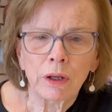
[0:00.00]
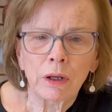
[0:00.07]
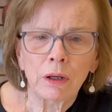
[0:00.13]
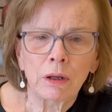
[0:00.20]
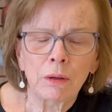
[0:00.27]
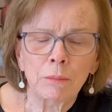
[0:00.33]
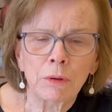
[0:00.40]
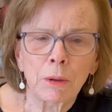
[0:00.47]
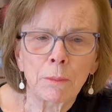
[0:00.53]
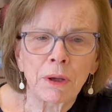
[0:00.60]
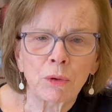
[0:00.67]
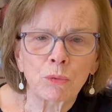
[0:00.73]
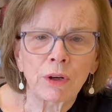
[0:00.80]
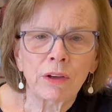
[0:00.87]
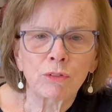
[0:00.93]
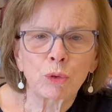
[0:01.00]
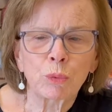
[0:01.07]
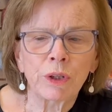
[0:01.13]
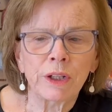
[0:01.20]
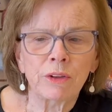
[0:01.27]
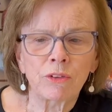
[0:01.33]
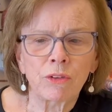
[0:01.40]
about
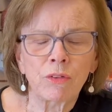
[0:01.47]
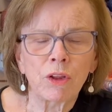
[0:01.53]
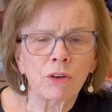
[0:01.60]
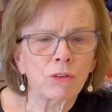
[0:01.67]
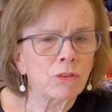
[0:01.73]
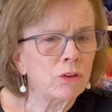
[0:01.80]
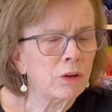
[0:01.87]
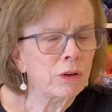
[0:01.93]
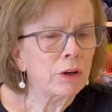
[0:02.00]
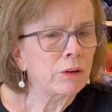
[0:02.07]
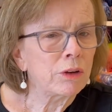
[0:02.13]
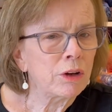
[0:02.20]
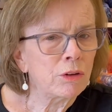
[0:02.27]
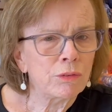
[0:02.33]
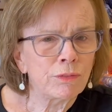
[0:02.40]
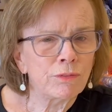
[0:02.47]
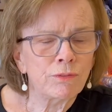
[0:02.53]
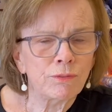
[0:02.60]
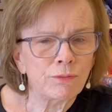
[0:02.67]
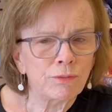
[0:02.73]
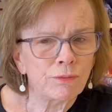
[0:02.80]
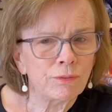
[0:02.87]
Ravelry is
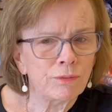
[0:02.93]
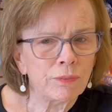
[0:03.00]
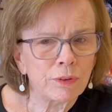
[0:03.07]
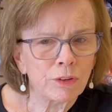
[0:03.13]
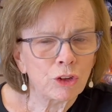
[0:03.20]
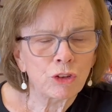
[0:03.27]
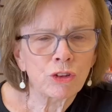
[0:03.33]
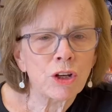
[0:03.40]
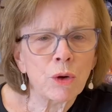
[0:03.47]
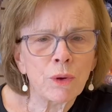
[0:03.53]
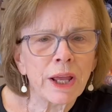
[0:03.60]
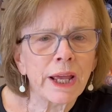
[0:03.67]
there's no